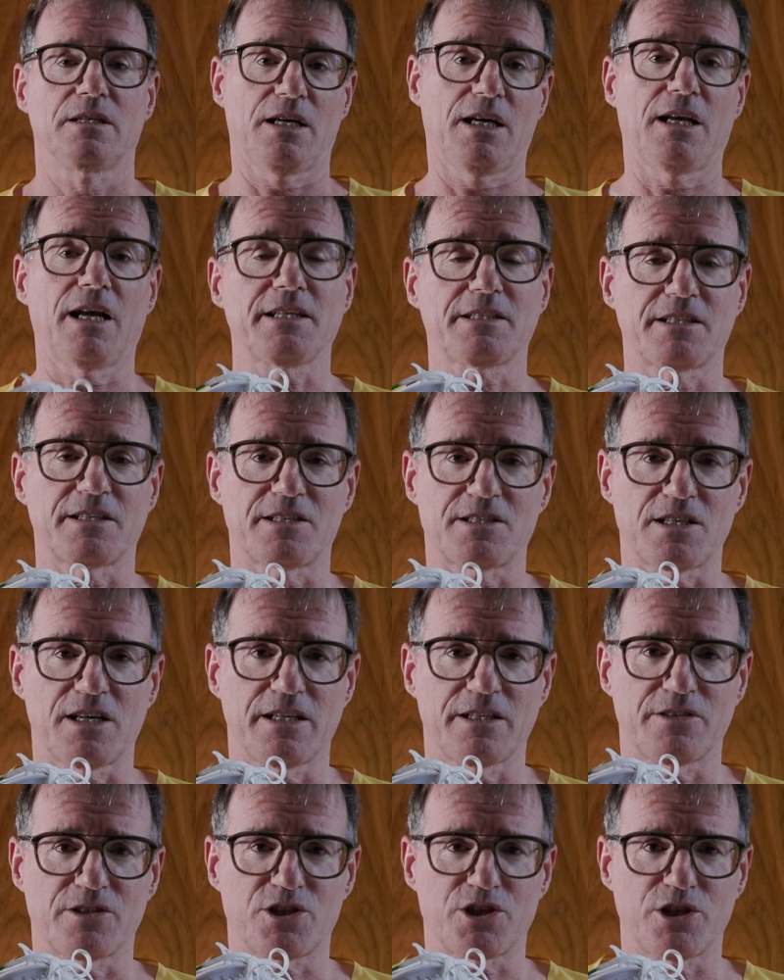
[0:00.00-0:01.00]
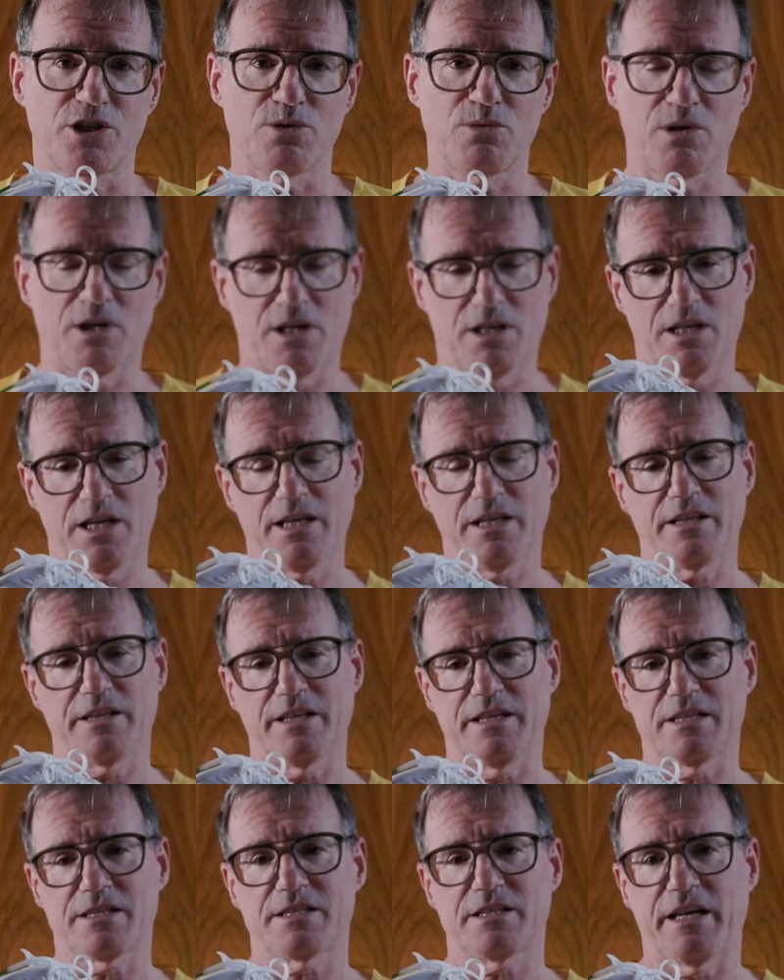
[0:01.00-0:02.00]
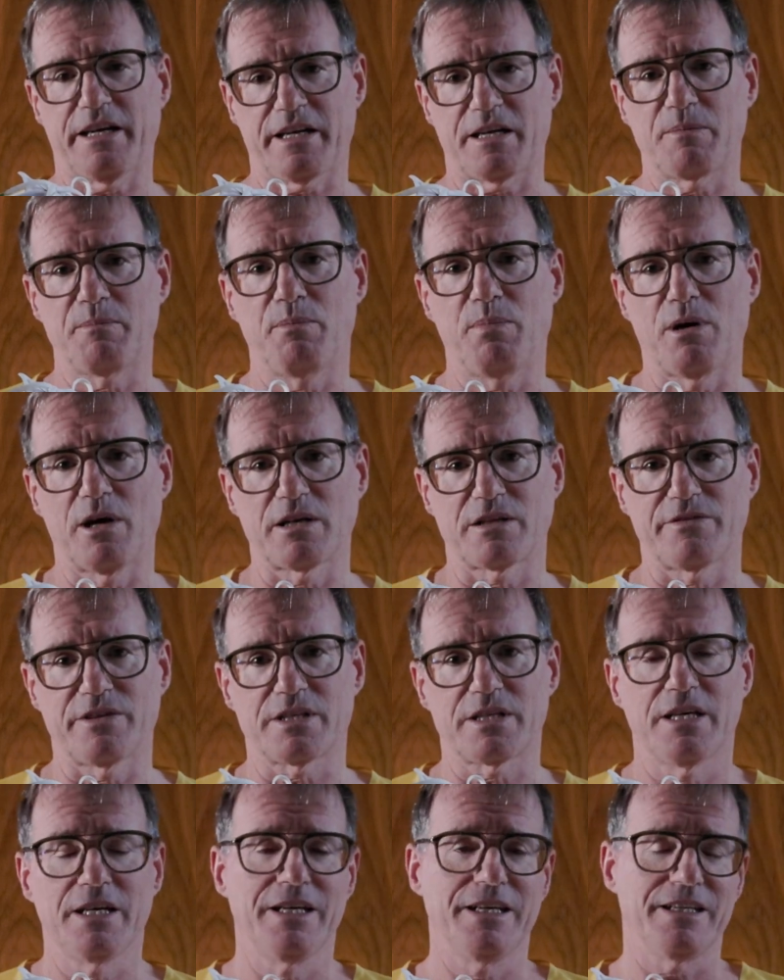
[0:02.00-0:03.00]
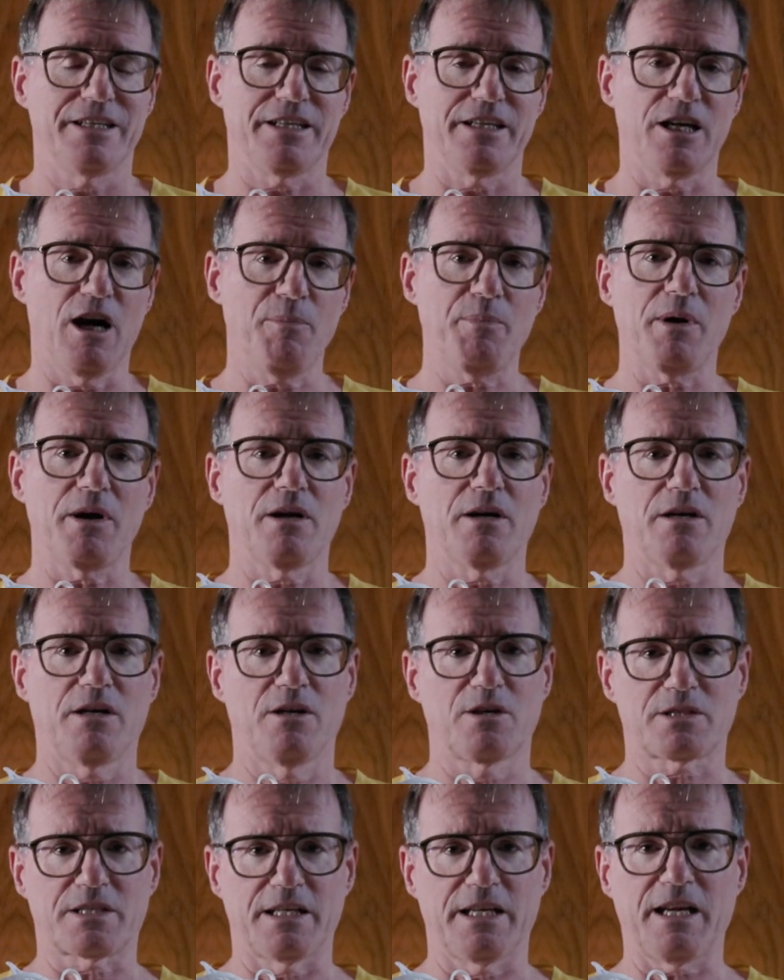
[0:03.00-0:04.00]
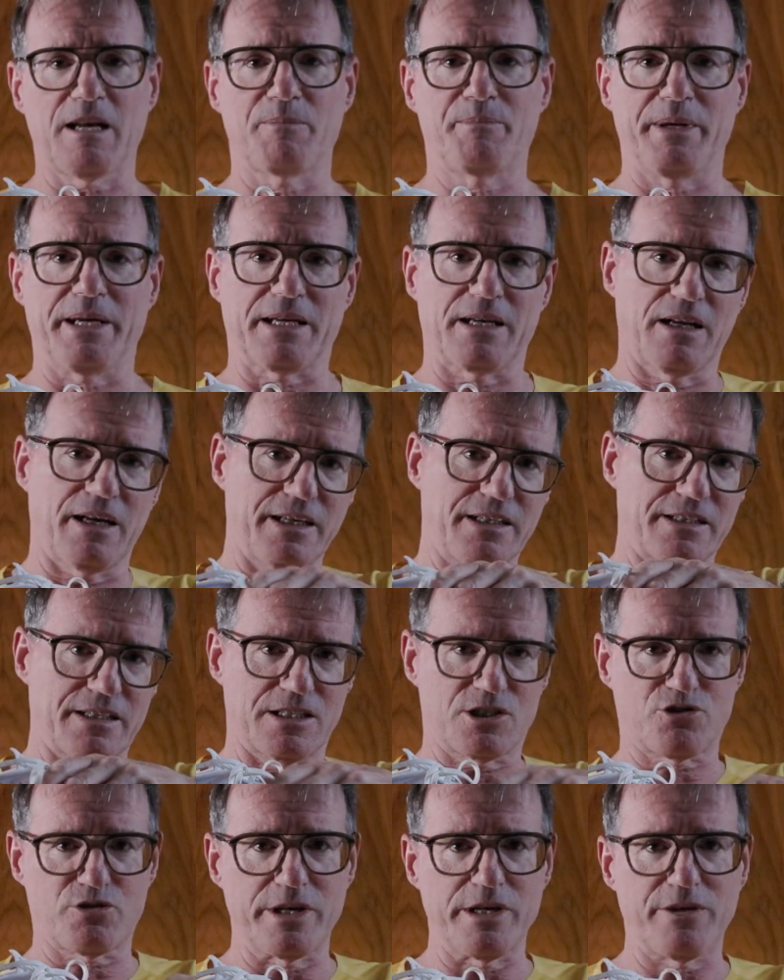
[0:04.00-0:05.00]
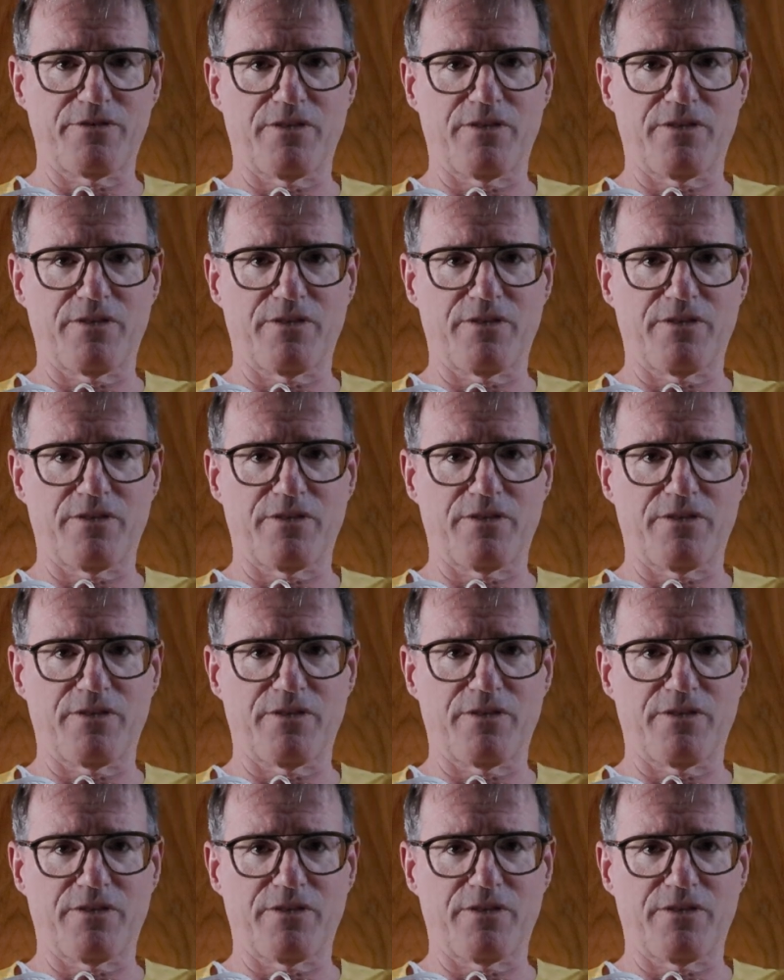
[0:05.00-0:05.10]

I like the design of the shoe. I like the aesthetic part of it. The upper looks a little bit like the Streak